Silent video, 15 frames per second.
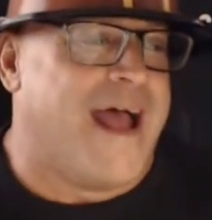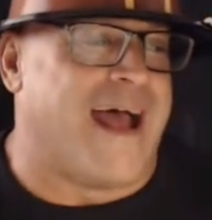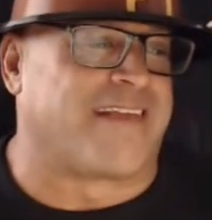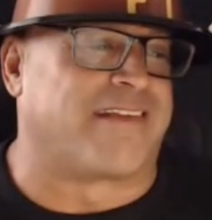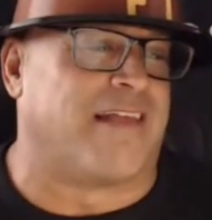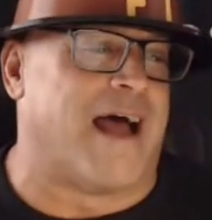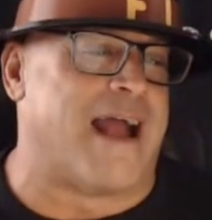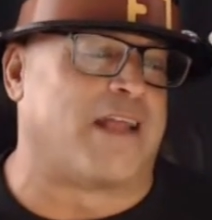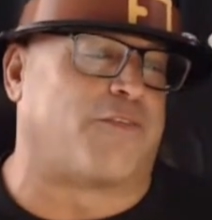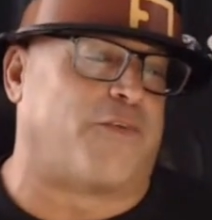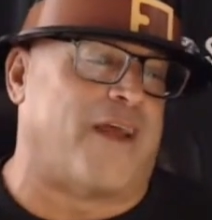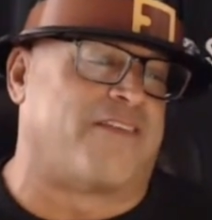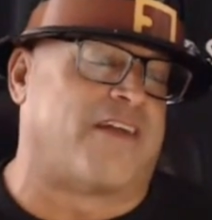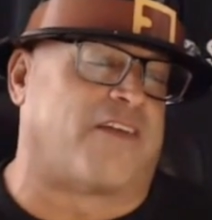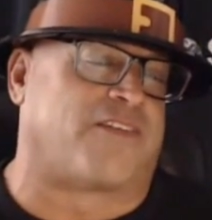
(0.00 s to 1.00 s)
has Lions
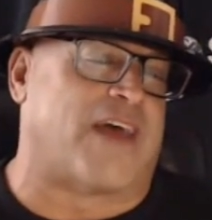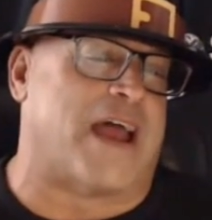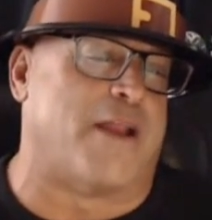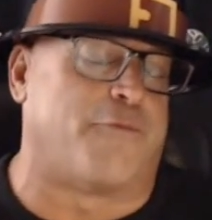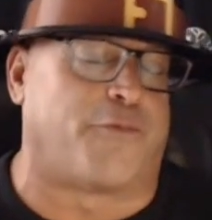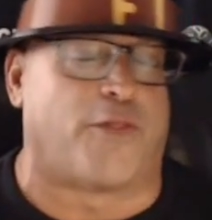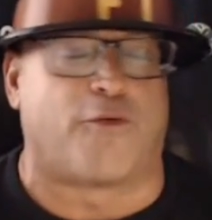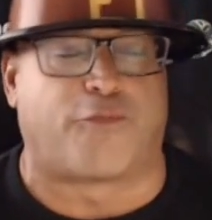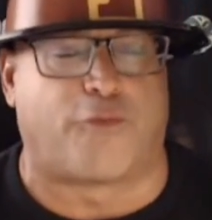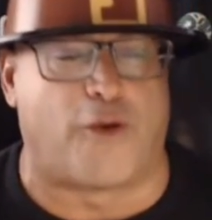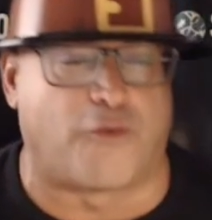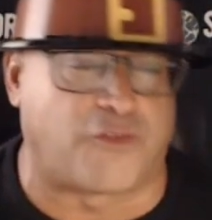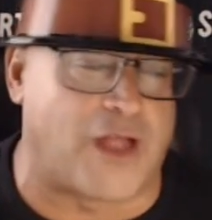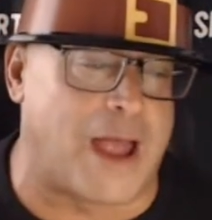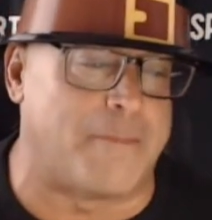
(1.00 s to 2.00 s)
fans excited for the
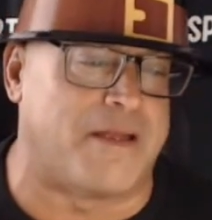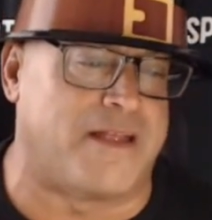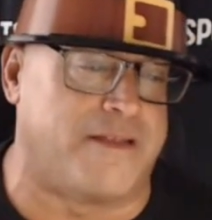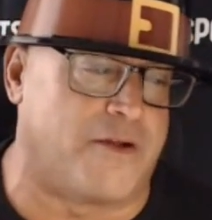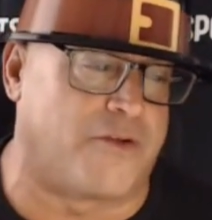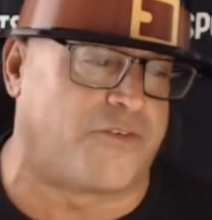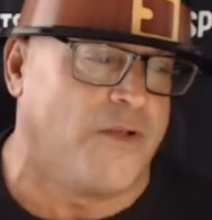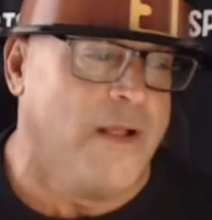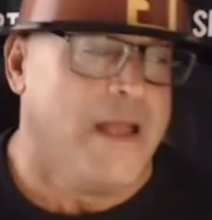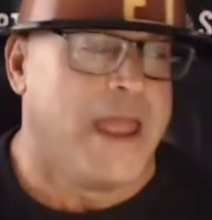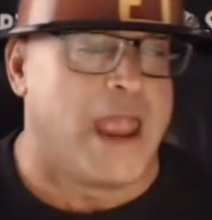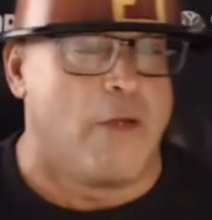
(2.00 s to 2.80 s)
first time in years.